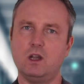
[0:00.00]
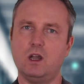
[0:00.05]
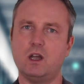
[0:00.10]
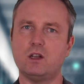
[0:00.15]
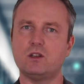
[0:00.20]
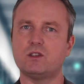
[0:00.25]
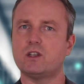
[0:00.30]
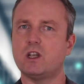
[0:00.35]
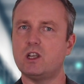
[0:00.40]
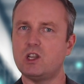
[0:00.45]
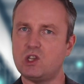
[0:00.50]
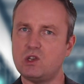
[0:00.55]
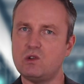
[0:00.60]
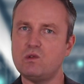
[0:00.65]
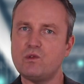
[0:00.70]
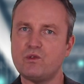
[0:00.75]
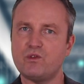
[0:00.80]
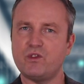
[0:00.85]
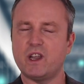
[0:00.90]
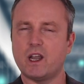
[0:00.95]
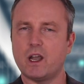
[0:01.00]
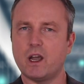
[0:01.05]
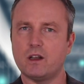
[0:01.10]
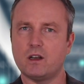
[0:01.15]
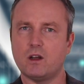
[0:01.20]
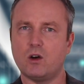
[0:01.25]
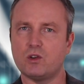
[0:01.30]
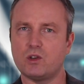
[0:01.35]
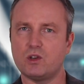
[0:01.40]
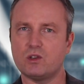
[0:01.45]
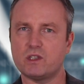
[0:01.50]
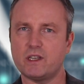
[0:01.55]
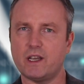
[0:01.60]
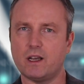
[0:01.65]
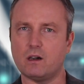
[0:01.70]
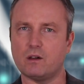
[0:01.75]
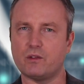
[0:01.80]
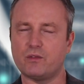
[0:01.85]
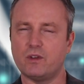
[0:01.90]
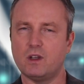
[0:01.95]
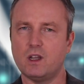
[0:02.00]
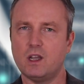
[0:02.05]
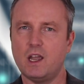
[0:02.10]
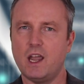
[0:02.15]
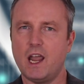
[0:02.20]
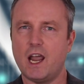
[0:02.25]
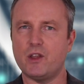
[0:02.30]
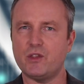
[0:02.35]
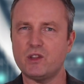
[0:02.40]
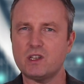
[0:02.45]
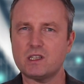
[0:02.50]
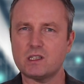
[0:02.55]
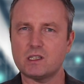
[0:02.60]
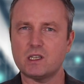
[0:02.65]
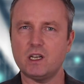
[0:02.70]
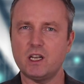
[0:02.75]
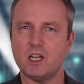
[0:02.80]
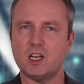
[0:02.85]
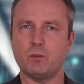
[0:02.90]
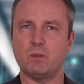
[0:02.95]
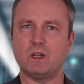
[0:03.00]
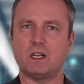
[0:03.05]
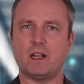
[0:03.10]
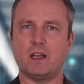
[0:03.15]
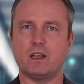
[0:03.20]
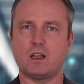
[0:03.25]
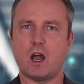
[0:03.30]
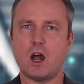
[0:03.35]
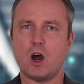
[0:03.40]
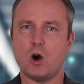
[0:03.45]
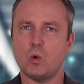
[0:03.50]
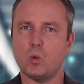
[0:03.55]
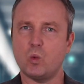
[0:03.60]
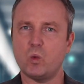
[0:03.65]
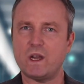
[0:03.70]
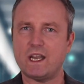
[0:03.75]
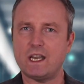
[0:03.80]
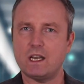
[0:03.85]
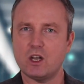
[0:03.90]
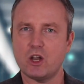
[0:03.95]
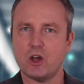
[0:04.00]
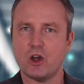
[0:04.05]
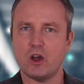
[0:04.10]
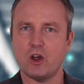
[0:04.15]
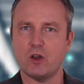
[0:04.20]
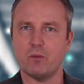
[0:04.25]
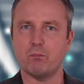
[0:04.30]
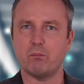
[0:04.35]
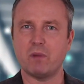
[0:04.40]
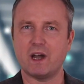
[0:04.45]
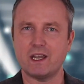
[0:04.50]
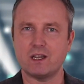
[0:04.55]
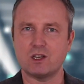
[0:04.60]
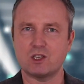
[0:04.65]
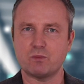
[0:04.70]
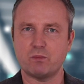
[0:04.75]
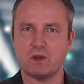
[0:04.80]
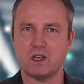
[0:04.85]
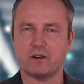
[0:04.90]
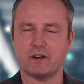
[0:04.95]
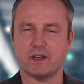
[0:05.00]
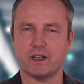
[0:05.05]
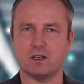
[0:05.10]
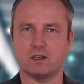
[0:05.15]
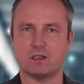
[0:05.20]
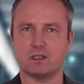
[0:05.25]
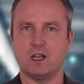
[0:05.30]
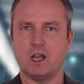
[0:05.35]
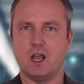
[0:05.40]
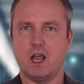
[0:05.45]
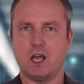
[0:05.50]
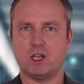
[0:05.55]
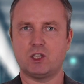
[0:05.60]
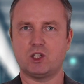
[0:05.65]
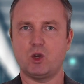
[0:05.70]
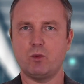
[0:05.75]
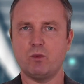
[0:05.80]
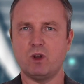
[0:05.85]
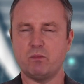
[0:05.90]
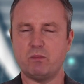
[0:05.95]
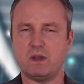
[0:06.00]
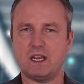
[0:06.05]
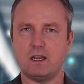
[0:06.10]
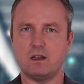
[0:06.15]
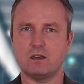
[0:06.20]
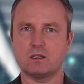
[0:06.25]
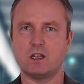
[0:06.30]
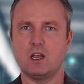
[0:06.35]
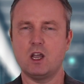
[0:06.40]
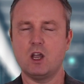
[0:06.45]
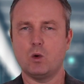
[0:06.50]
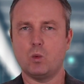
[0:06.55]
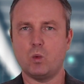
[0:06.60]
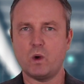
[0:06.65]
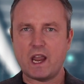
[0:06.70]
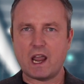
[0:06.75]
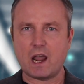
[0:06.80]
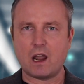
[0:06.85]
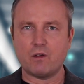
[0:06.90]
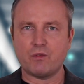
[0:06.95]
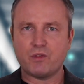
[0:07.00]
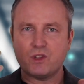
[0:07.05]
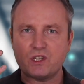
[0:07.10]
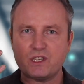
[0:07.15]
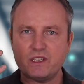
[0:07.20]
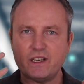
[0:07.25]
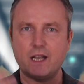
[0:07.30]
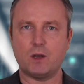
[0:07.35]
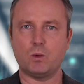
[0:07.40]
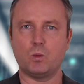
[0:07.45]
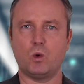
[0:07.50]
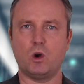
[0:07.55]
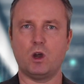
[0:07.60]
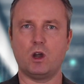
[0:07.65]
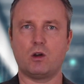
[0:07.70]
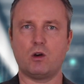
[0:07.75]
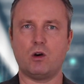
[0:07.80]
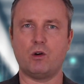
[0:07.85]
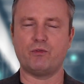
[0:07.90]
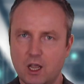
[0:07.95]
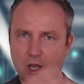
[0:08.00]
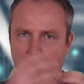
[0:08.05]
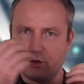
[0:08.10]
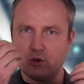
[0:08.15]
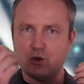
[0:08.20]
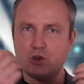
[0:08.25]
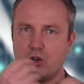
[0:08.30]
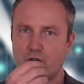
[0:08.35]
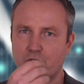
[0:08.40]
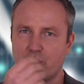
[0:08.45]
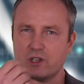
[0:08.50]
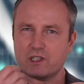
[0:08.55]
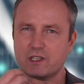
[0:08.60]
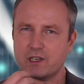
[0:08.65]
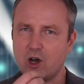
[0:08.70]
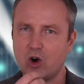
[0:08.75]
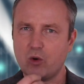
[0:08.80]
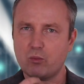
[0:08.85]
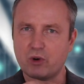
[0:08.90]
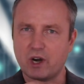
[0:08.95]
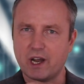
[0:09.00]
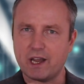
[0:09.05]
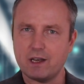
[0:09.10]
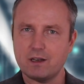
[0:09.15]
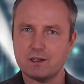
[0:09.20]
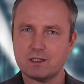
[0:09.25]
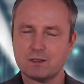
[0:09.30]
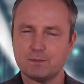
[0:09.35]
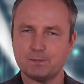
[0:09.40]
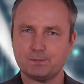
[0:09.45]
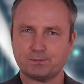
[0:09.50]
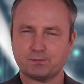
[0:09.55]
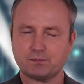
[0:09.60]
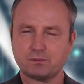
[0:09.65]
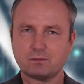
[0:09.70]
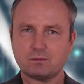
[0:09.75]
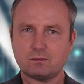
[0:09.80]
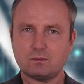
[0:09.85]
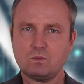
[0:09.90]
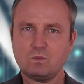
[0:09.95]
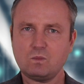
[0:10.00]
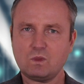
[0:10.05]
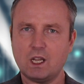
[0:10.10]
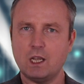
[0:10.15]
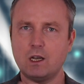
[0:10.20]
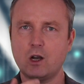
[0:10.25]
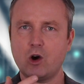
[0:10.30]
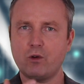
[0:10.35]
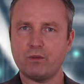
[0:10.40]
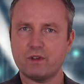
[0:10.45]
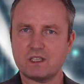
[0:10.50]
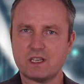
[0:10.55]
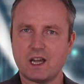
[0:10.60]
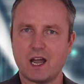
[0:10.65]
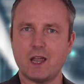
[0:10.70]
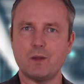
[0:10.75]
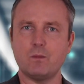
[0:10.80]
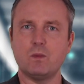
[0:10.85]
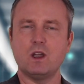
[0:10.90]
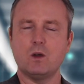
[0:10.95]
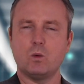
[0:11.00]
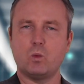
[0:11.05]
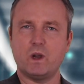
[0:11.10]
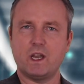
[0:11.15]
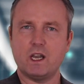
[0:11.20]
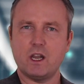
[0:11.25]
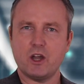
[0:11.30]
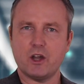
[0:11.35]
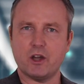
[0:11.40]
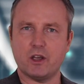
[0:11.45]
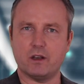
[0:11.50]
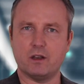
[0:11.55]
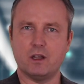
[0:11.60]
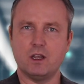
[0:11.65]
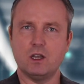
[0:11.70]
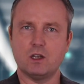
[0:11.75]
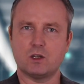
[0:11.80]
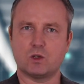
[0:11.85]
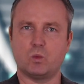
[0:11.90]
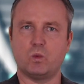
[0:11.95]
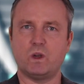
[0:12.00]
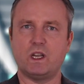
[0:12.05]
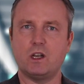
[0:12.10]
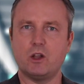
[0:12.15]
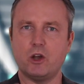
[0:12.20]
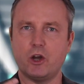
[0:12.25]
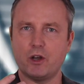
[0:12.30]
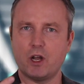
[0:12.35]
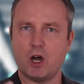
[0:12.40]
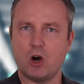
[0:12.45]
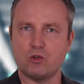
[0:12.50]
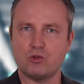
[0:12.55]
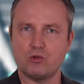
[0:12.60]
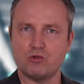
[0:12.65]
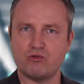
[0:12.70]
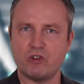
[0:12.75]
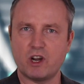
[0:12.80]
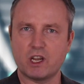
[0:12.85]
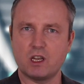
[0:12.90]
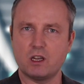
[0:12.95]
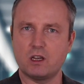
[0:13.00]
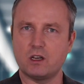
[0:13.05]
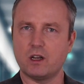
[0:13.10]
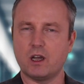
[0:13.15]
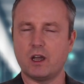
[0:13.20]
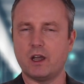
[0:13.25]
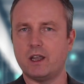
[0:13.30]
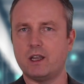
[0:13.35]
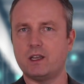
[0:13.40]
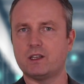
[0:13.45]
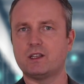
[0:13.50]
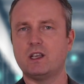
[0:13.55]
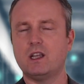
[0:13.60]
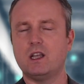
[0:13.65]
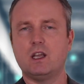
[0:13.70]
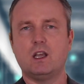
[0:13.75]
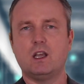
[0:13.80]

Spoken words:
and say, you figure it out yourself. And this is a little bit like how we learn by experience. As human beings, we have this network of neurons in our brains, and over time we learn. So we learn how to recognize